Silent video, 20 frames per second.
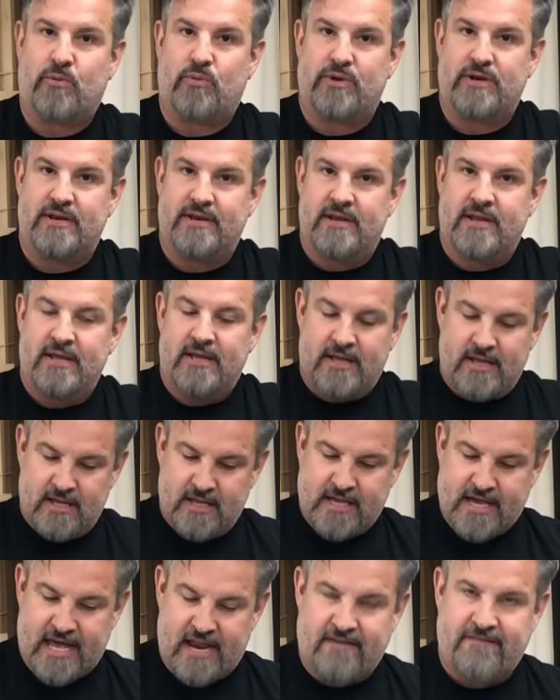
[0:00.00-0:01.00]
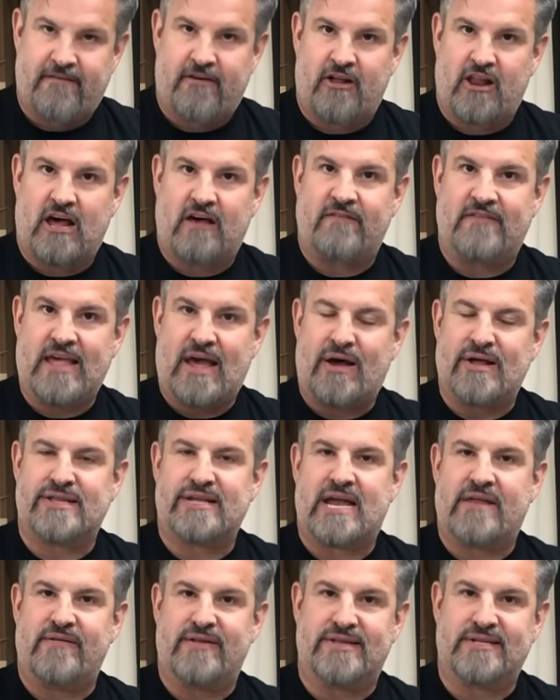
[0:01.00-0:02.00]
would kind of fall off the
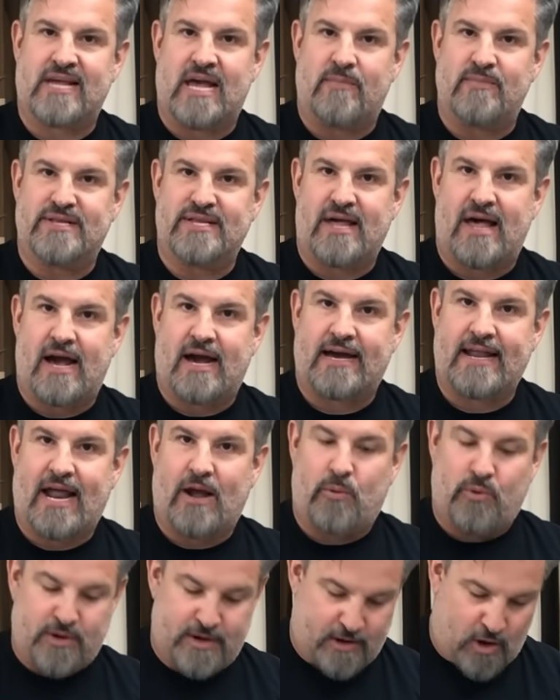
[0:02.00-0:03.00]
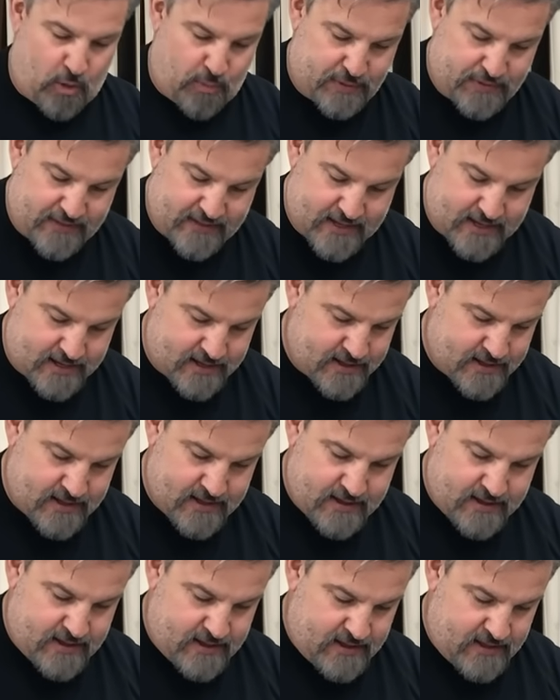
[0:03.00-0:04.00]
outside of the scum sock, and I wouldn't open the
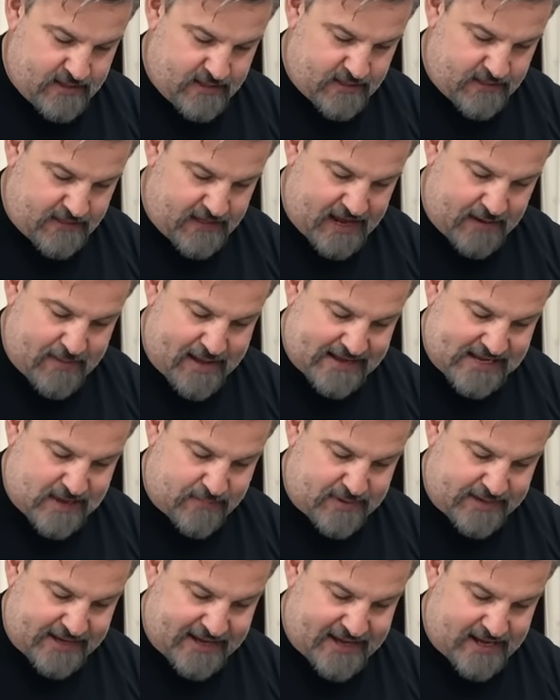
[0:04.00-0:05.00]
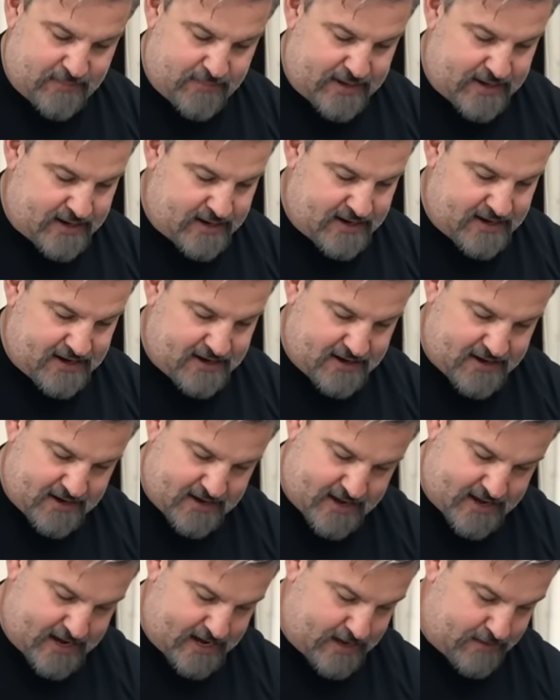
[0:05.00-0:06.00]
thing back up again, but
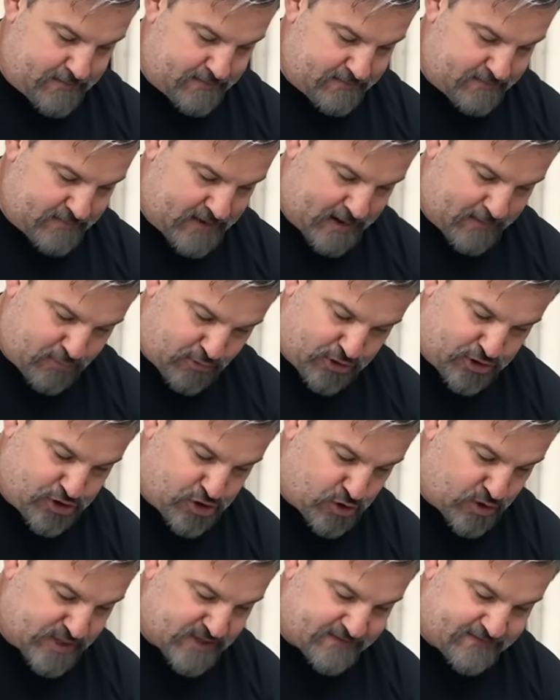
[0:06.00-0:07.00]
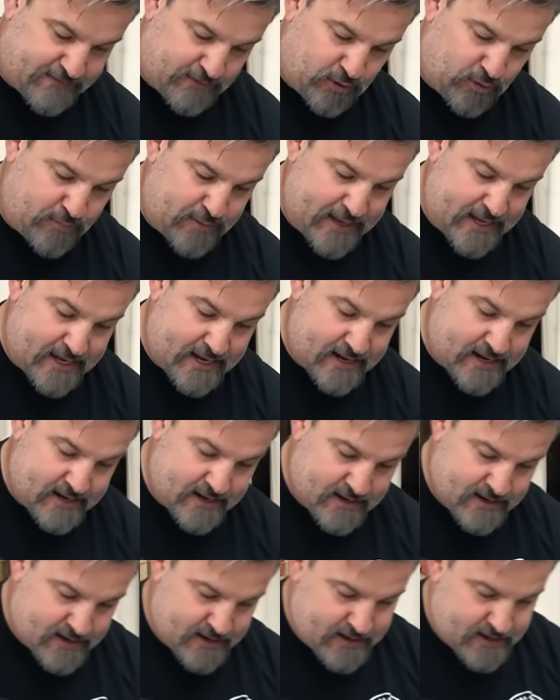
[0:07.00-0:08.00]
I'm pretty sure it's a full bin,
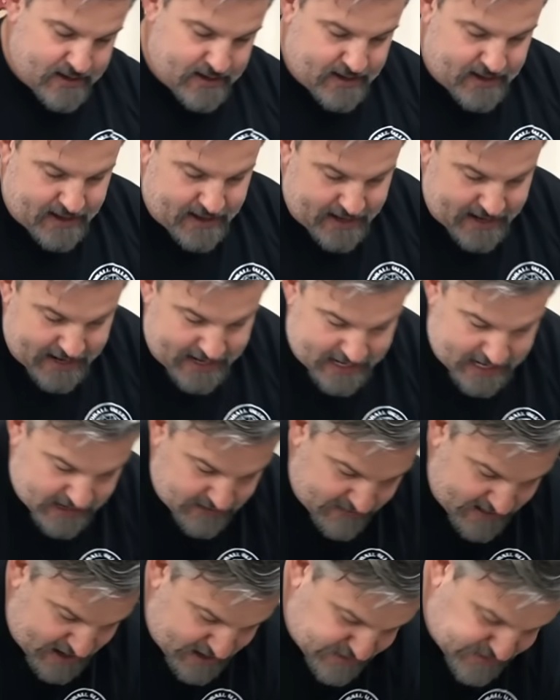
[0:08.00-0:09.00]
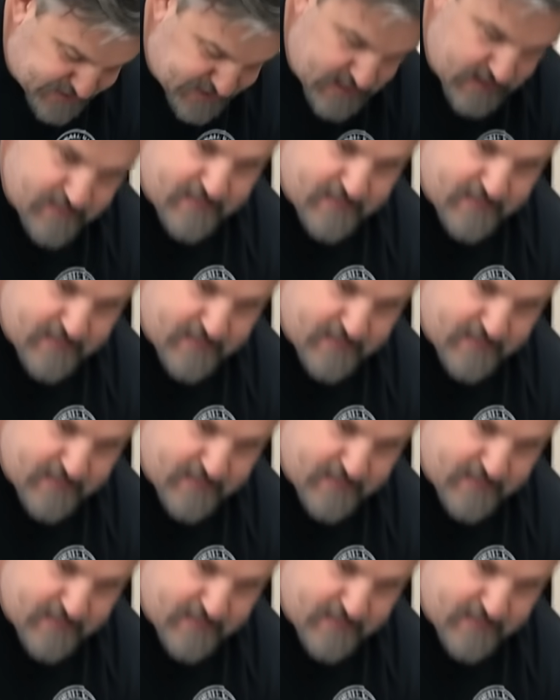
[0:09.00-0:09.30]
and that is the same